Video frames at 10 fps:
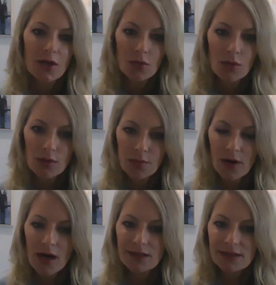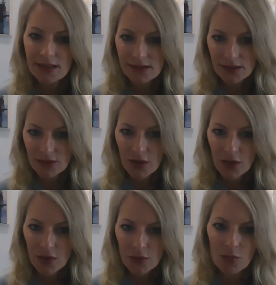we'll process the
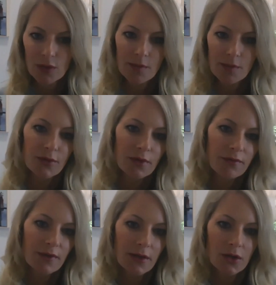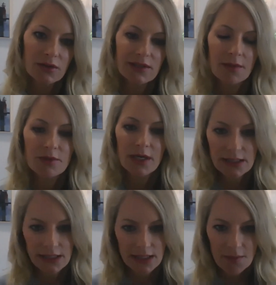loan, we'll approve the loan subject
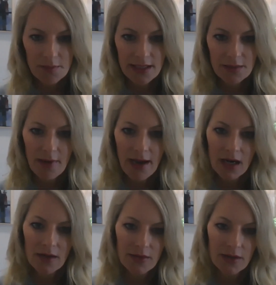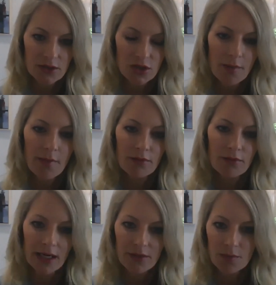to them being back on the job at
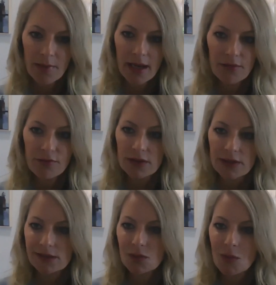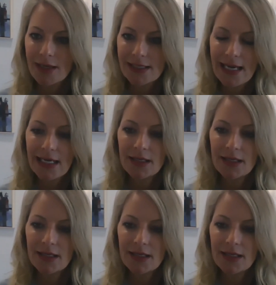regular pay for at least 1 day.